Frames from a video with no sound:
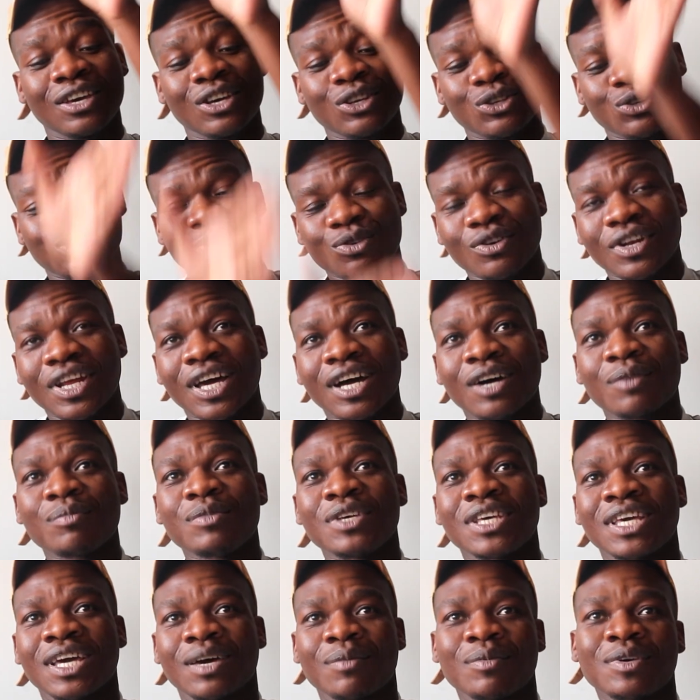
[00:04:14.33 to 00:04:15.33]
to now
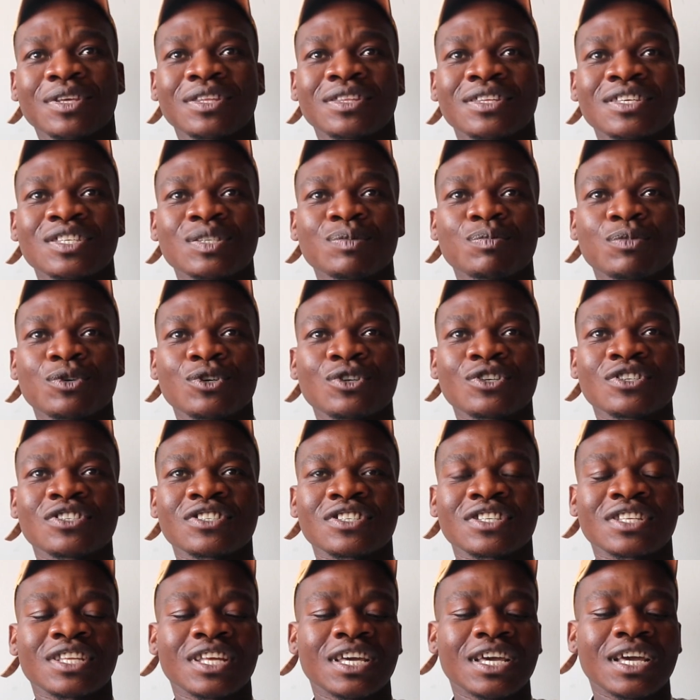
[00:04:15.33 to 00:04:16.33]
becoming this
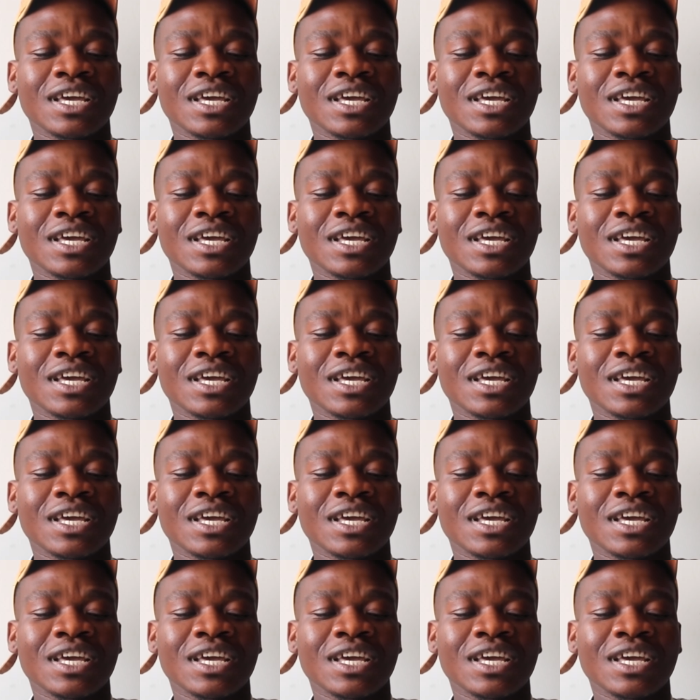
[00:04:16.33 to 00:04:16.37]
person,